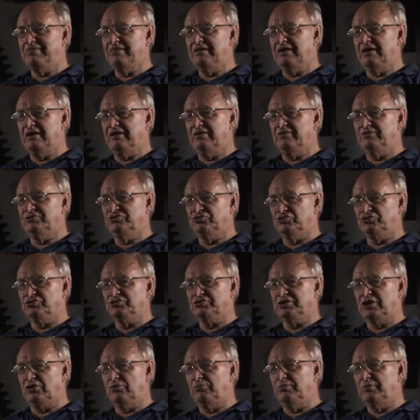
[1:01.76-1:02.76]
the
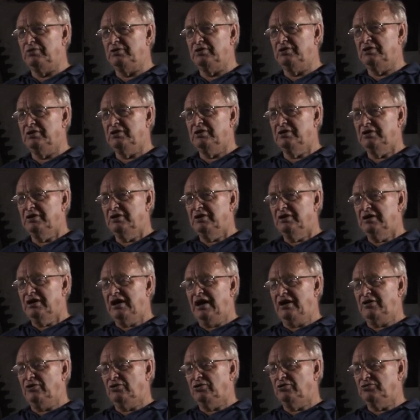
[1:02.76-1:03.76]
shutters open,
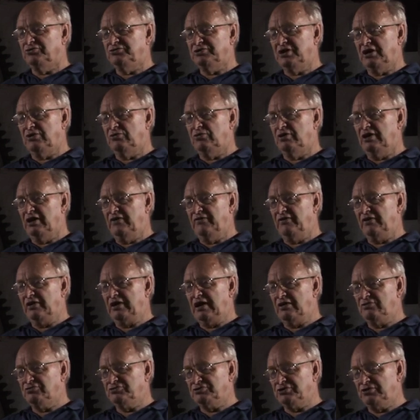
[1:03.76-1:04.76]
and also if it
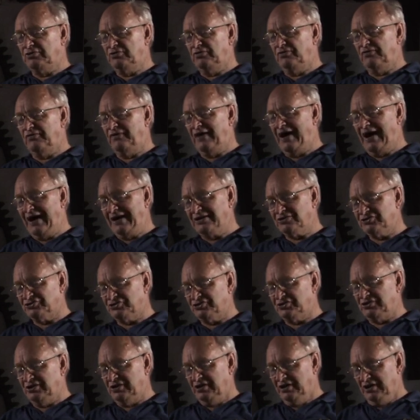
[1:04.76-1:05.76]
goes too
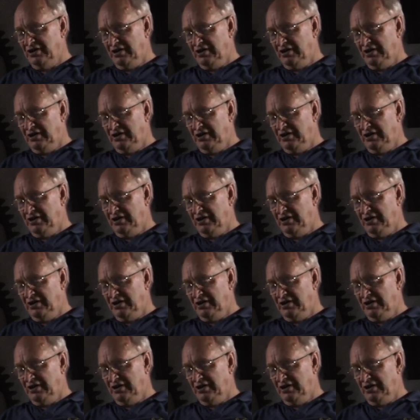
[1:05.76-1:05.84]
fast,